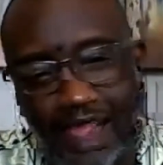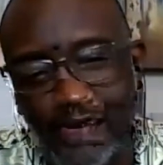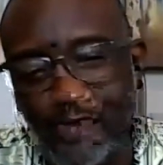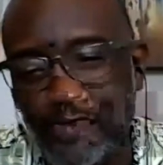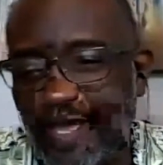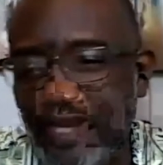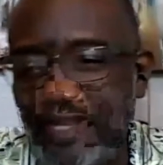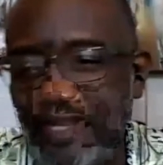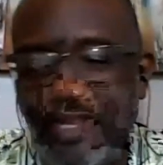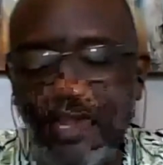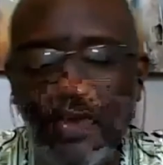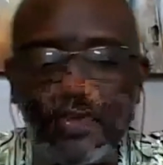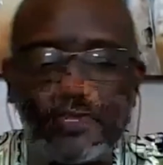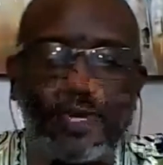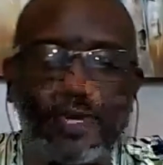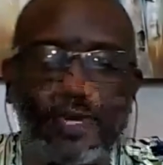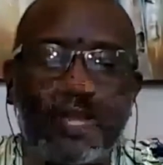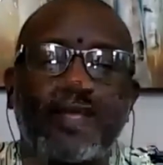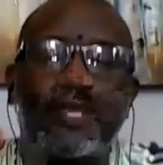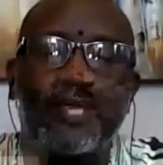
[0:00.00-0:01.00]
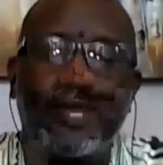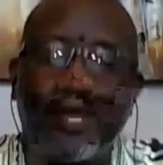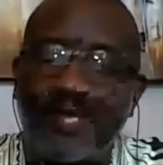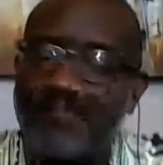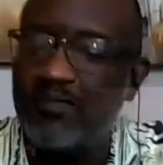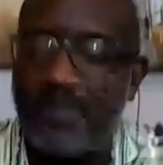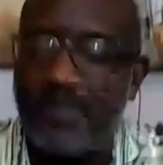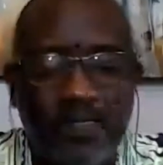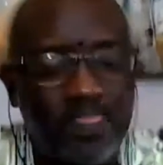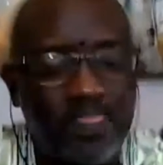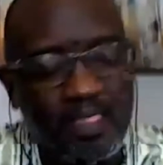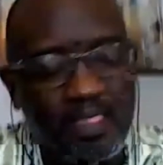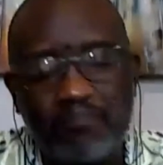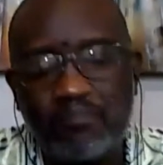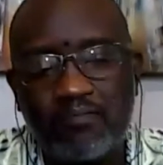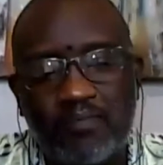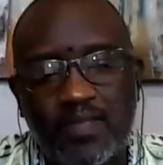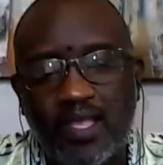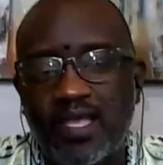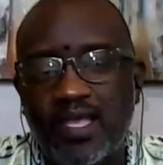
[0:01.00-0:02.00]
know we got to close, but
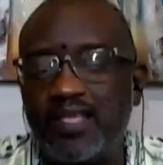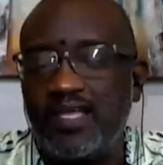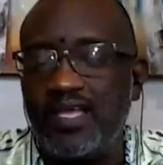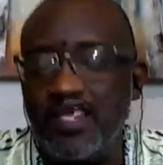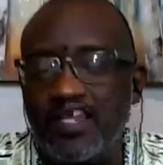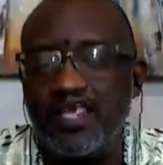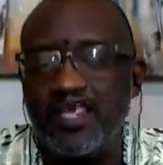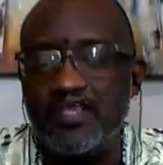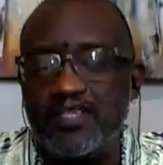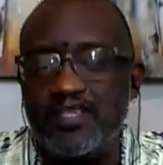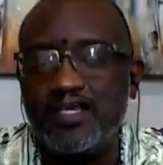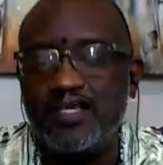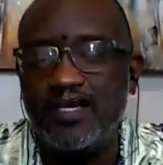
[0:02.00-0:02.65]
it